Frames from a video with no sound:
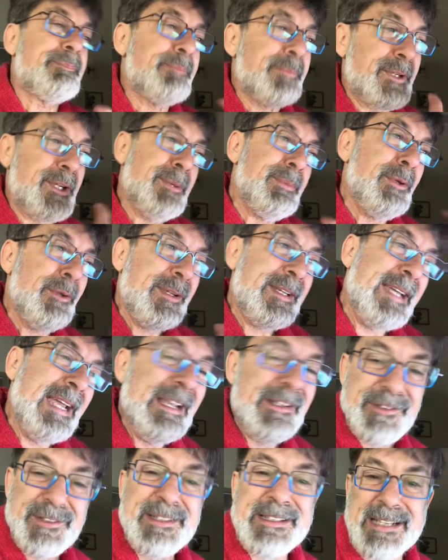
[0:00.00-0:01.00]

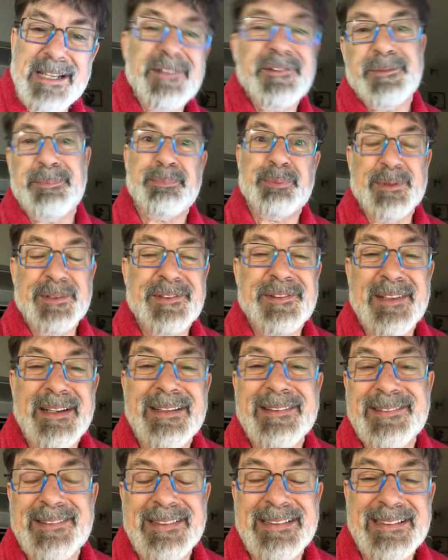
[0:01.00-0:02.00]
communication gets
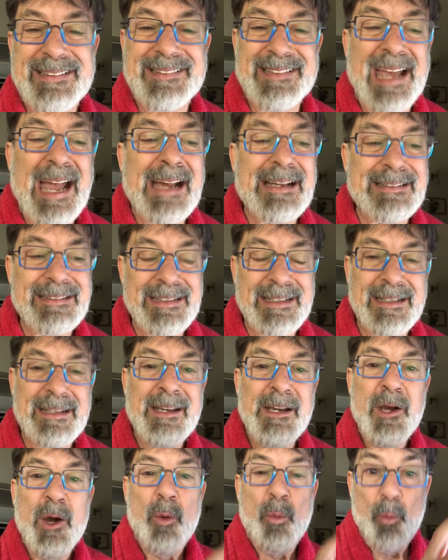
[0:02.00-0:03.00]
precise and exacting
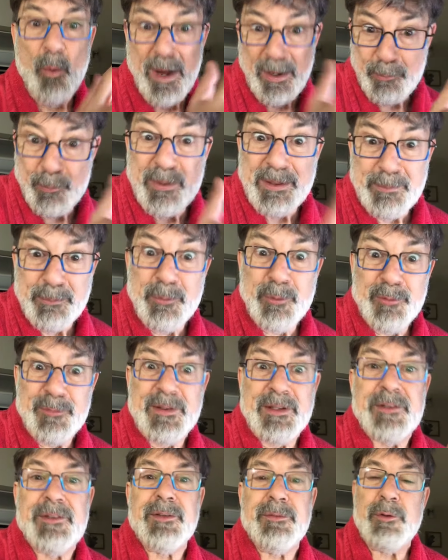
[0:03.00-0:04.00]
when we move
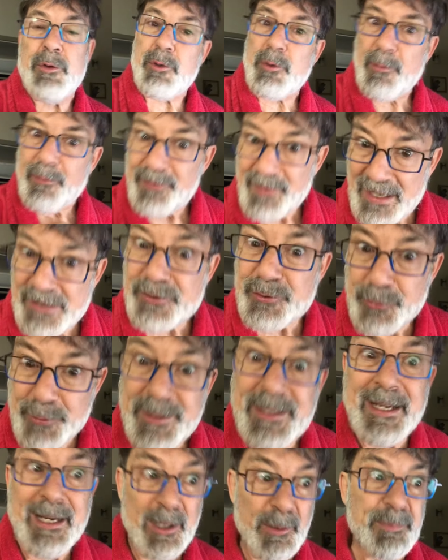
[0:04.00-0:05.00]
into Virgo. That should
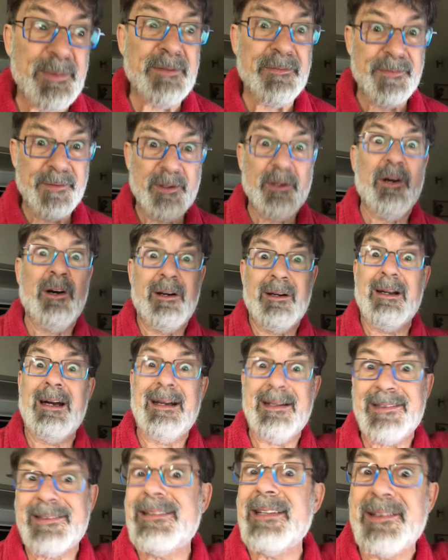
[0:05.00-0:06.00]
help if there are
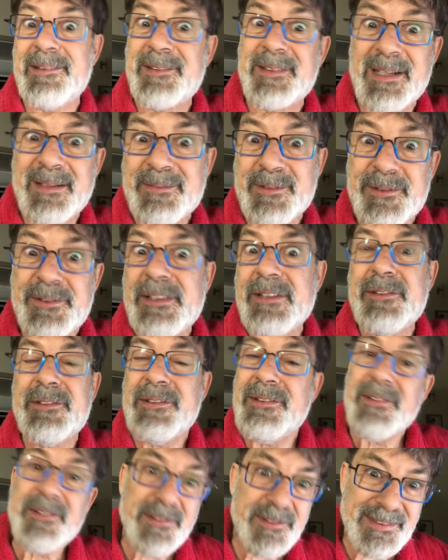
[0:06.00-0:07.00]
high-stakes
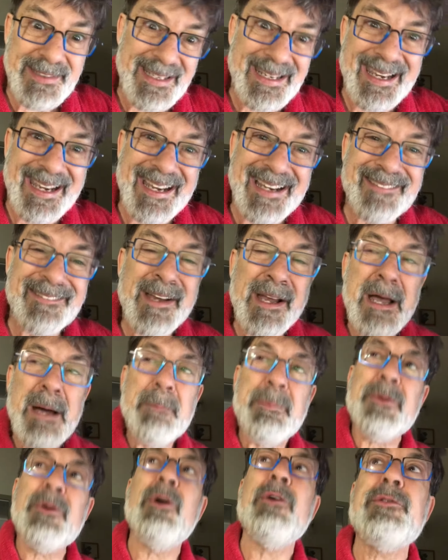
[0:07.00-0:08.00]
conversations to have.
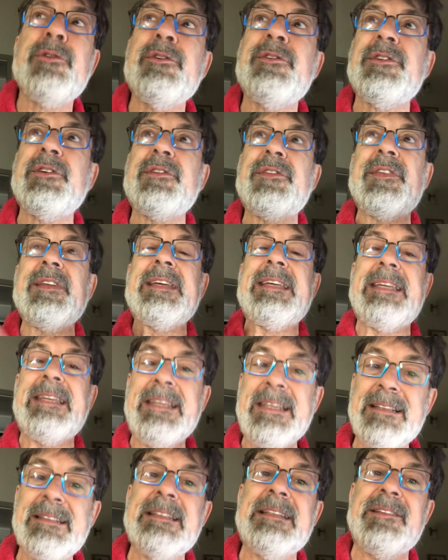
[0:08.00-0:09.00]
But also just the
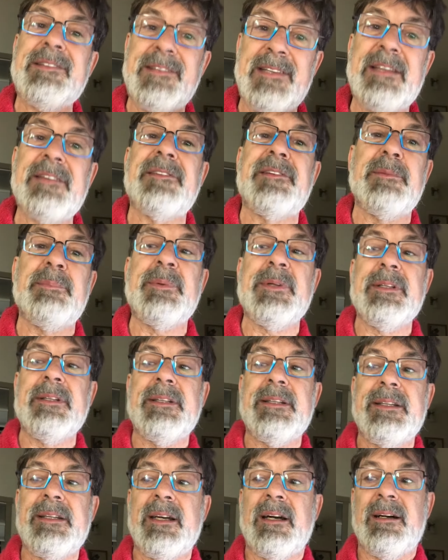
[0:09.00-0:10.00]
healing
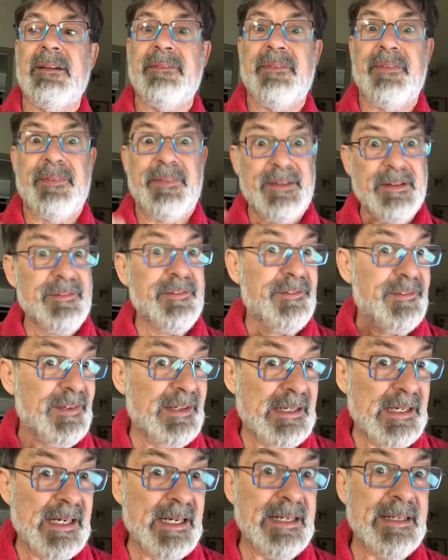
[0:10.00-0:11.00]
sensibility of this
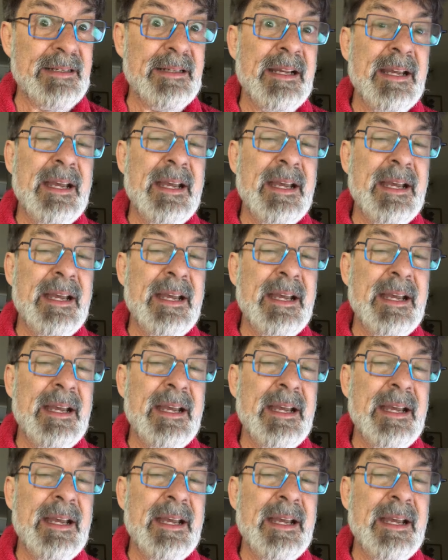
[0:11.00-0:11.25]
sign